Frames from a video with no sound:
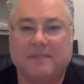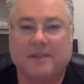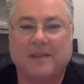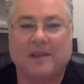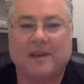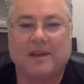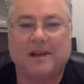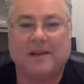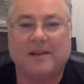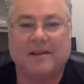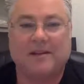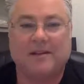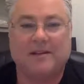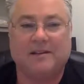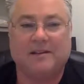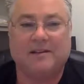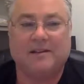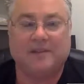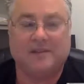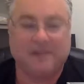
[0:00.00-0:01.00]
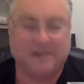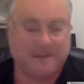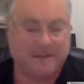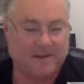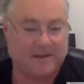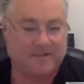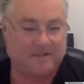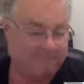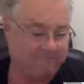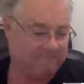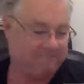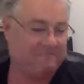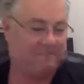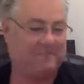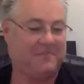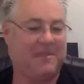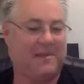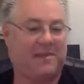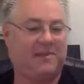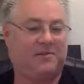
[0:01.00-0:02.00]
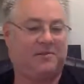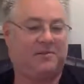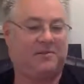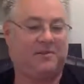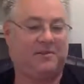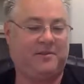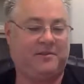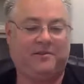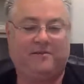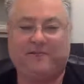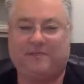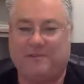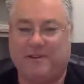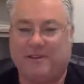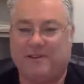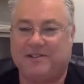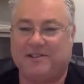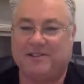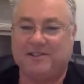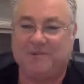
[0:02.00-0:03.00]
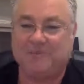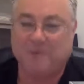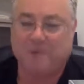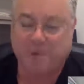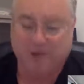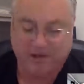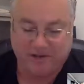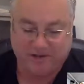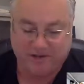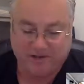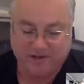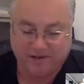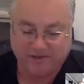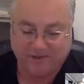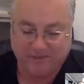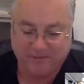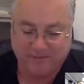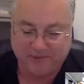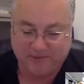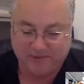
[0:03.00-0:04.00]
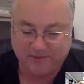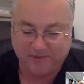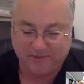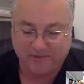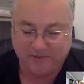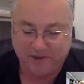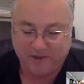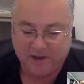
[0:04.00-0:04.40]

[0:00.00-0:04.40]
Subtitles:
Hi, good. Actually, it's still morning. Yes, for me too.